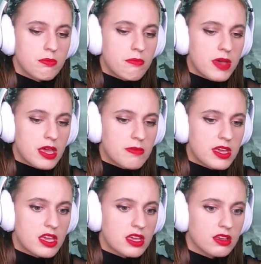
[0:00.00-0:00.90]

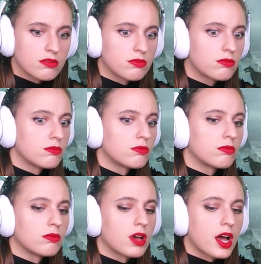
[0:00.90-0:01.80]
Maybe.
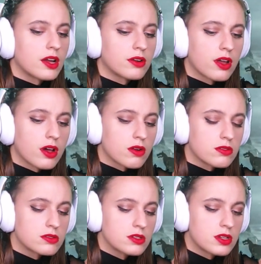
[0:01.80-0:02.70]
I don't know.
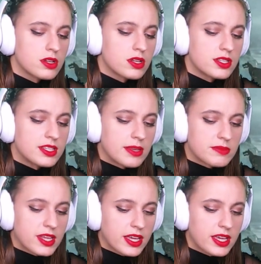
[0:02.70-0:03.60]

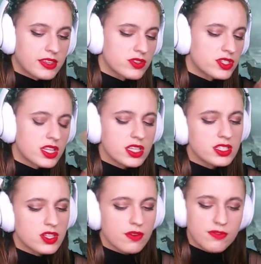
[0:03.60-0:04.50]
Seems like it. There's nothing
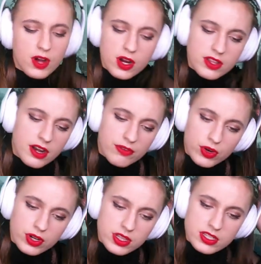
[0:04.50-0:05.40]
so far that I've
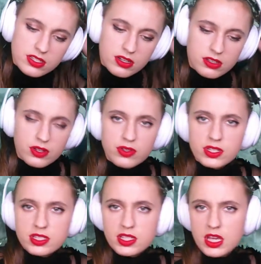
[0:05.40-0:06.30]
heard in this song, though,
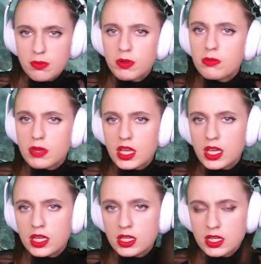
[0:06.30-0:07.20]
that's keeping
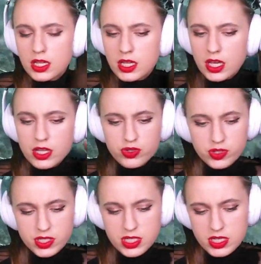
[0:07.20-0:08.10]
me
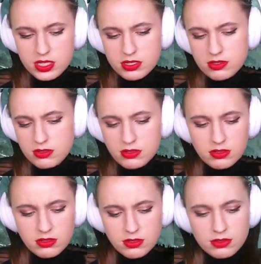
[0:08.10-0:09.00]
interested.
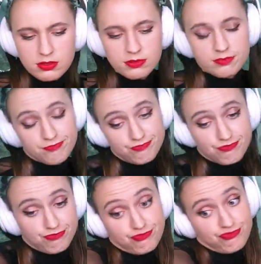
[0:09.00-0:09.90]

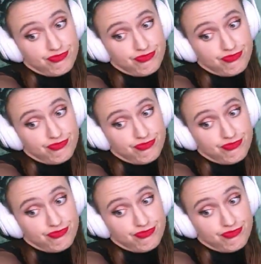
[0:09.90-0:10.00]
Life